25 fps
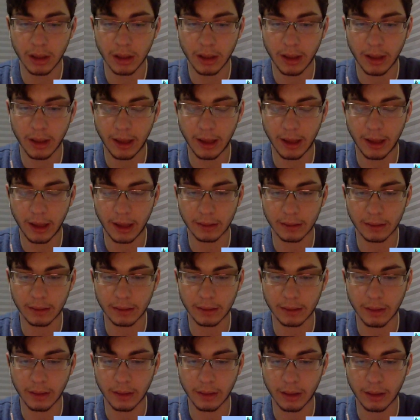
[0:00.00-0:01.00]
And
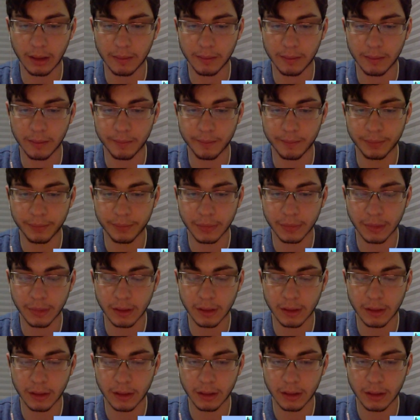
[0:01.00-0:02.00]

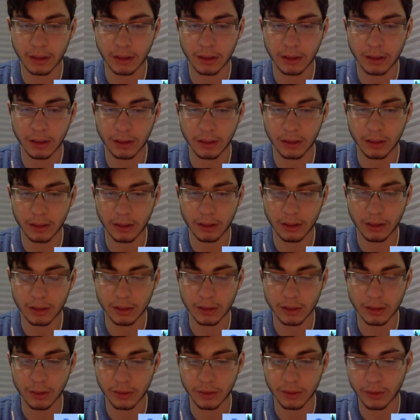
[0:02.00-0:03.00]

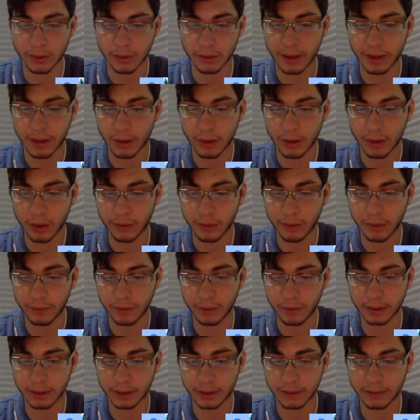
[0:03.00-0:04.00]
so they're
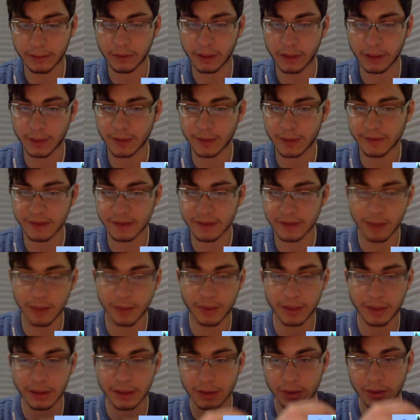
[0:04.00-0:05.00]
offering different types of
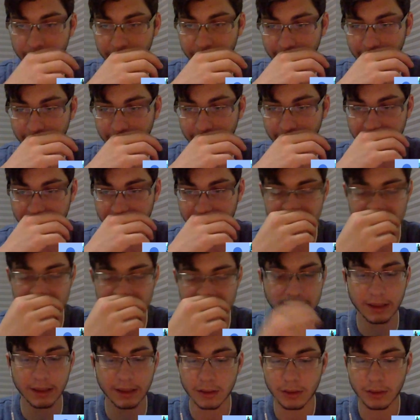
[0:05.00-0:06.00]
stipends or different types of
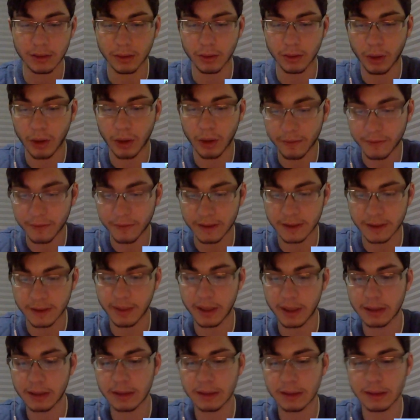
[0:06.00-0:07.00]
assistance or office
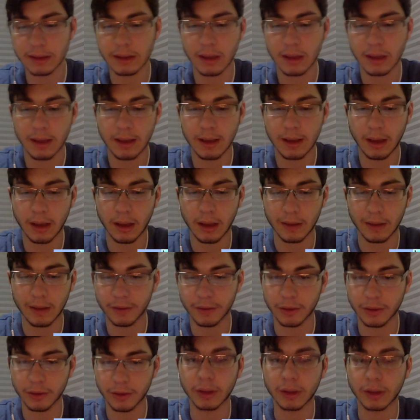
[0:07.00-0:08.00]
space if
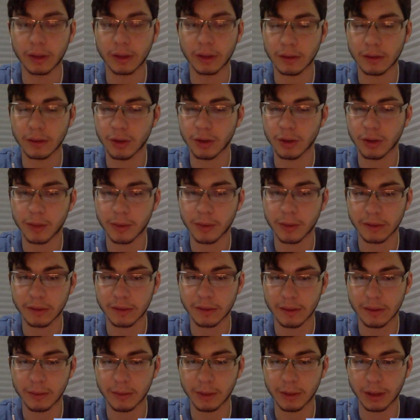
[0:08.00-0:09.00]
you're looking to try and build a
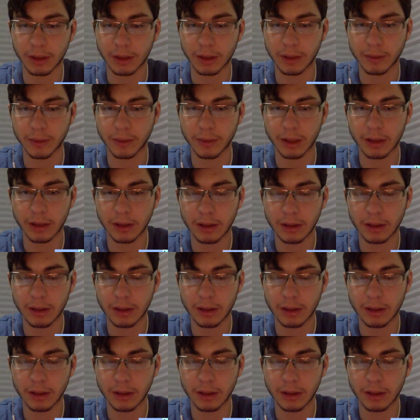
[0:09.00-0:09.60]
team in Colombia.